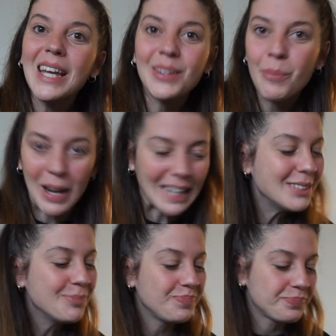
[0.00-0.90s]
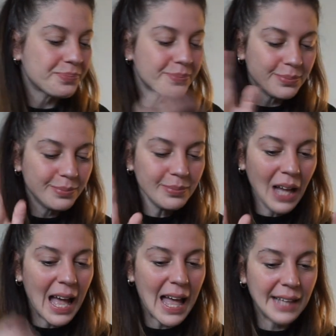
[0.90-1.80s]
the plane.
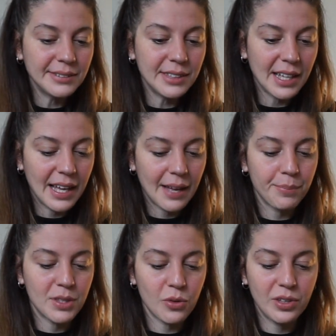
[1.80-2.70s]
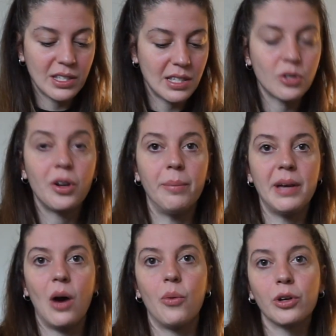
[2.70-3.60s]
And so this is gonna be
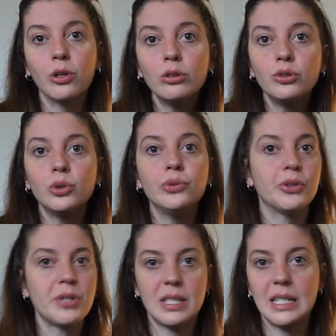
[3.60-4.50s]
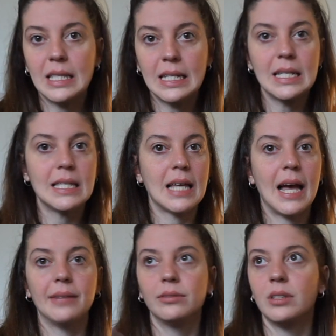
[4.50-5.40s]
our go-to for cities
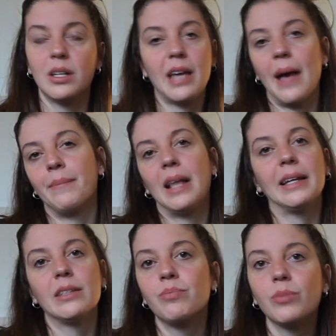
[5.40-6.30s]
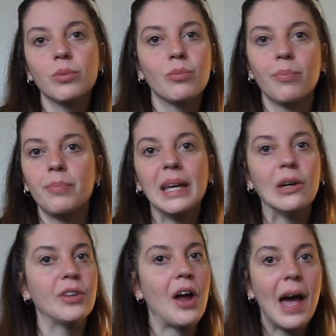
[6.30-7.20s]
and yeah, like being
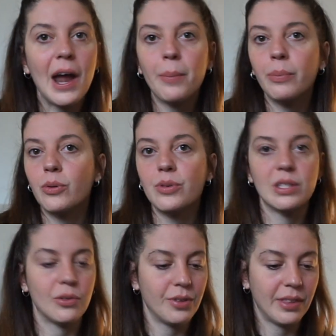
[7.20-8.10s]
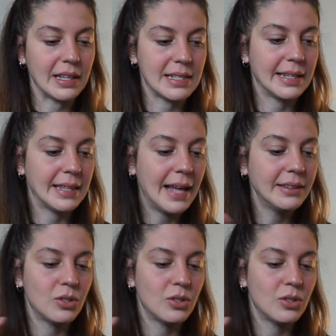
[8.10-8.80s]
on the airports or things like that.